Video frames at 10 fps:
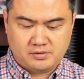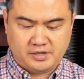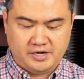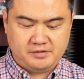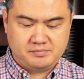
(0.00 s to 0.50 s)

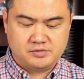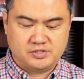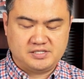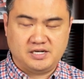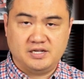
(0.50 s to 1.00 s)
Okay, so
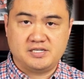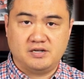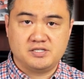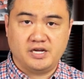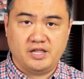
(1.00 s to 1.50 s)
that's how that
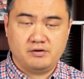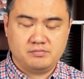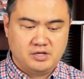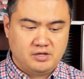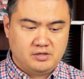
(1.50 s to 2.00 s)
sounds together.
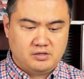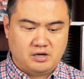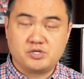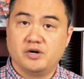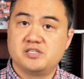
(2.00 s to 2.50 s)

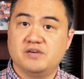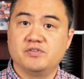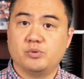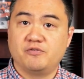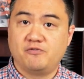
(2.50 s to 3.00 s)
I'm sorry,
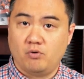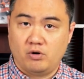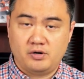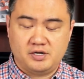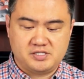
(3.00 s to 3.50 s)

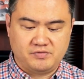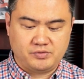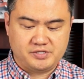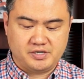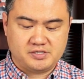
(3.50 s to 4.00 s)
7-3-4, not
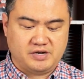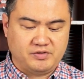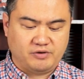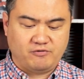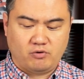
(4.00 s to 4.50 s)
7-3-6.
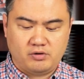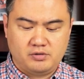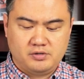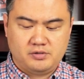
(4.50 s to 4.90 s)
7-3-4.